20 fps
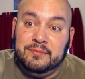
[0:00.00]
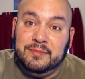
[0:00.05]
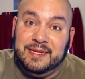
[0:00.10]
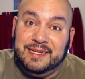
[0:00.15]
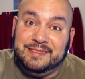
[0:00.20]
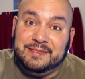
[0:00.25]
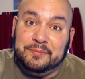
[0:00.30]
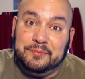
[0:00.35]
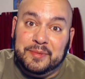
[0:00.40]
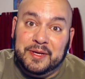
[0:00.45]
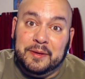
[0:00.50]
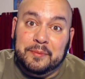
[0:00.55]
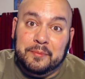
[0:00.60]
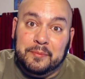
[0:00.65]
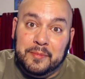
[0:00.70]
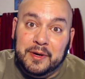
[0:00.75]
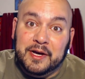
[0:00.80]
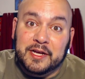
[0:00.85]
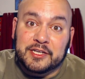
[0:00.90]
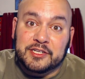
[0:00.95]
that's a bit
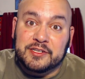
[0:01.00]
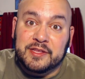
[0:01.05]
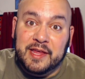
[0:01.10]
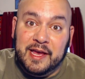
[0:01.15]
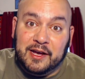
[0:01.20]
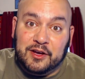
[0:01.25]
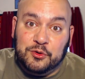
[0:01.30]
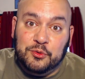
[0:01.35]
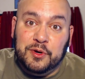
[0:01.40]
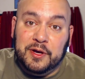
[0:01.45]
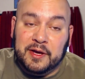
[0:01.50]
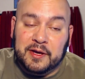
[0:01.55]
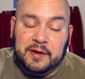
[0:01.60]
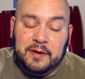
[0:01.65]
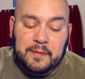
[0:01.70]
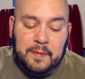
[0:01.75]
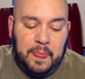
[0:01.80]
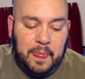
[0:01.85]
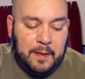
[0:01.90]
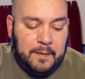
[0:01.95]
much that
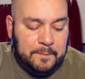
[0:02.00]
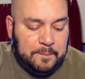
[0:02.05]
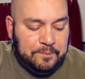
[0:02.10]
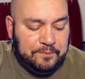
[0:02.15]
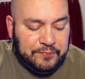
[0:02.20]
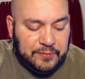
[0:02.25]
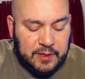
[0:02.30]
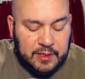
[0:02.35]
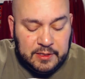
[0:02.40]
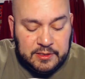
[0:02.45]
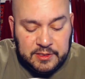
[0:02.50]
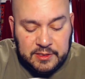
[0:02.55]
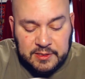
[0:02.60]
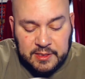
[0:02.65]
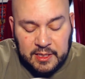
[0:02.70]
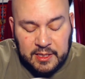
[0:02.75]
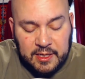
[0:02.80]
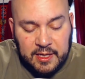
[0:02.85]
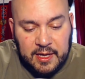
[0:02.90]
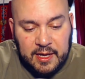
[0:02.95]
quick. And she's
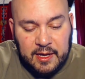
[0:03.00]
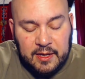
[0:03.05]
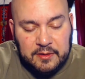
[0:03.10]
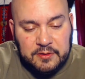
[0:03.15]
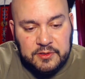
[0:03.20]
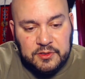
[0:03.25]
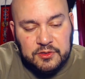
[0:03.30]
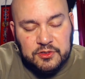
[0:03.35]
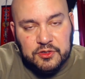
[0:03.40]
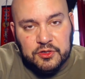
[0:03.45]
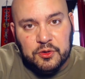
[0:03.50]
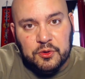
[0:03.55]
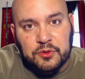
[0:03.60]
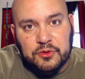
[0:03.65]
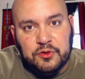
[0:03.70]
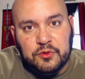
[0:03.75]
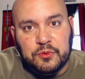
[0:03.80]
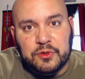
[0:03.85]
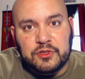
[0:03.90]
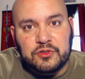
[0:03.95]
like, yeah, because you're
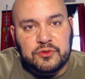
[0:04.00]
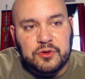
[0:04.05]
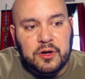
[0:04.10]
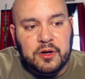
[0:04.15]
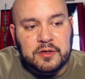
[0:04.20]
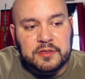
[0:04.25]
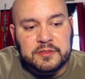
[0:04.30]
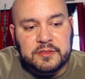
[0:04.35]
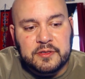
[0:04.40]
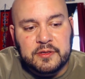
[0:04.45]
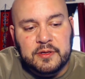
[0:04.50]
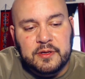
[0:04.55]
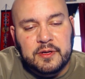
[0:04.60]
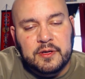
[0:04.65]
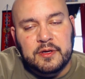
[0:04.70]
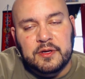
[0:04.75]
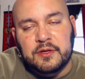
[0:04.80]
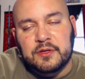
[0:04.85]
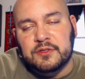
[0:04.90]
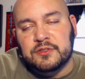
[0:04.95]
going through withdrawals.
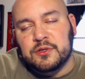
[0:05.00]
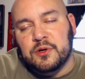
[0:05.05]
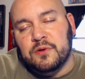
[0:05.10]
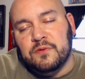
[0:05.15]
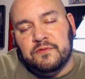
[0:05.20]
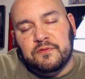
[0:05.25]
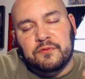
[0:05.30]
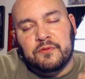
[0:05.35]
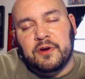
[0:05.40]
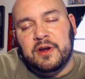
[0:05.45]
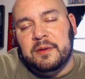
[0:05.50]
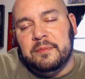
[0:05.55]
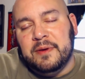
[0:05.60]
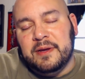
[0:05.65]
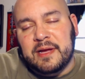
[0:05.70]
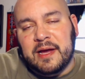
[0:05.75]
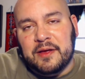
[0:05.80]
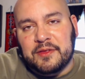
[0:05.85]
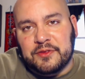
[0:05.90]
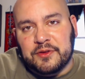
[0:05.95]
So for
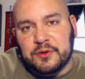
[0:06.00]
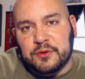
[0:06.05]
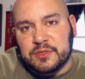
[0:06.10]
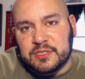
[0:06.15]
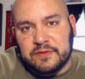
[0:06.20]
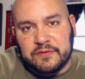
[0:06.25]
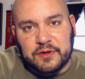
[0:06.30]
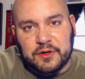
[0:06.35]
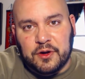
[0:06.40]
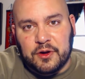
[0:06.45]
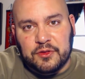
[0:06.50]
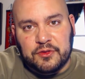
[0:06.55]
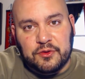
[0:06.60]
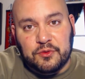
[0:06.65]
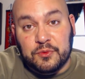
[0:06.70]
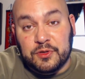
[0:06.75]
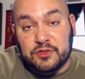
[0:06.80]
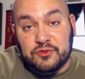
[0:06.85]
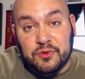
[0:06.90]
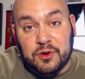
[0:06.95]
anybody out there who's ever gone
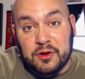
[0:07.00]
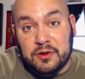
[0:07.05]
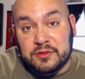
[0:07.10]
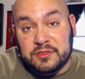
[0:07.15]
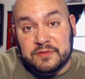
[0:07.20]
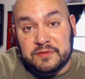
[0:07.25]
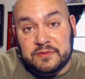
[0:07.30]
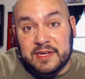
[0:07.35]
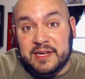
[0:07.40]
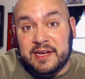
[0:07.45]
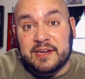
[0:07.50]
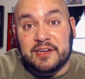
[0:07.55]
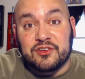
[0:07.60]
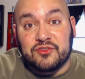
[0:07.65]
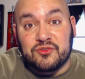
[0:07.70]
through withdrawals of any kind